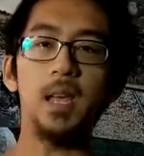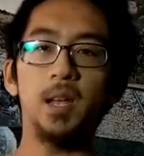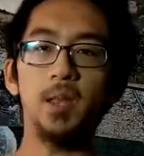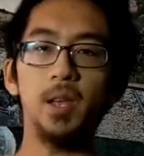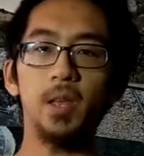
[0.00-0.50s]

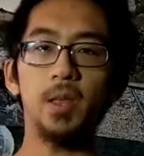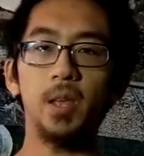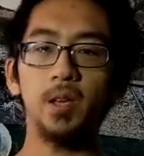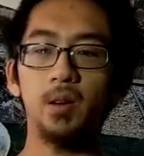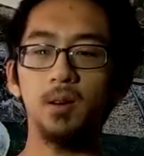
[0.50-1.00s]
And
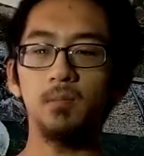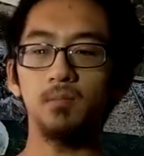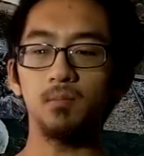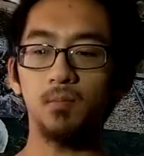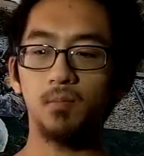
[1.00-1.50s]
they
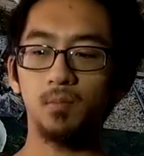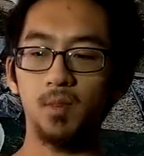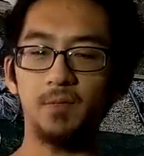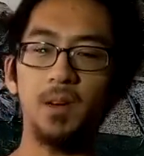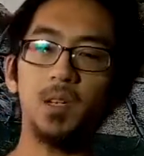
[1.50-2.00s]

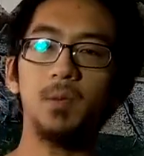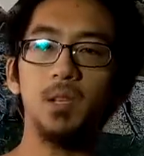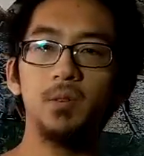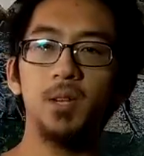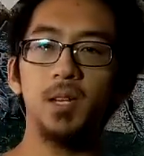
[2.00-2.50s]
found out what
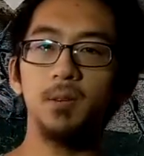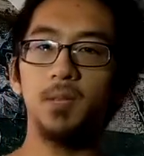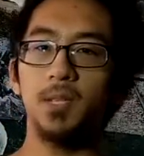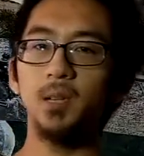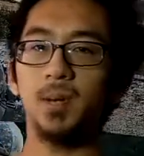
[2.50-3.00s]
unit he
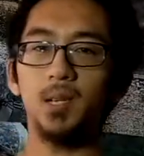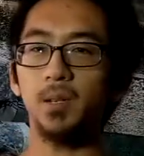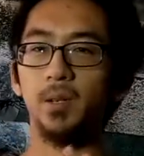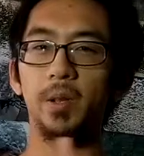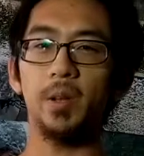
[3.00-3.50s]
was in
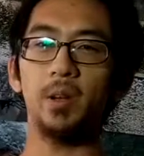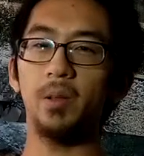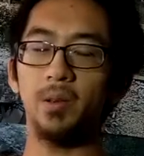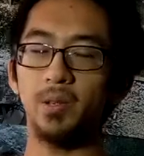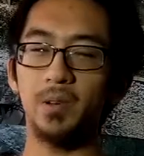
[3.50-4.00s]
based on all that
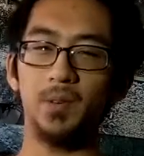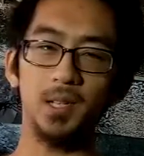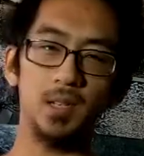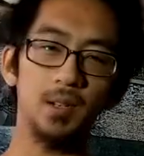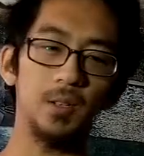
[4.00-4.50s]
other stuff I
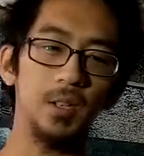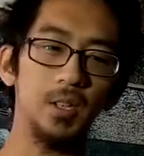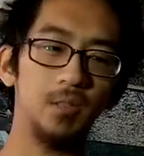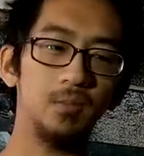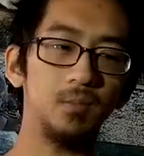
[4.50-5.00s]
said
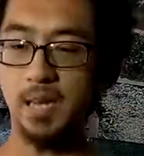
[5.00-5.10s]
earlier.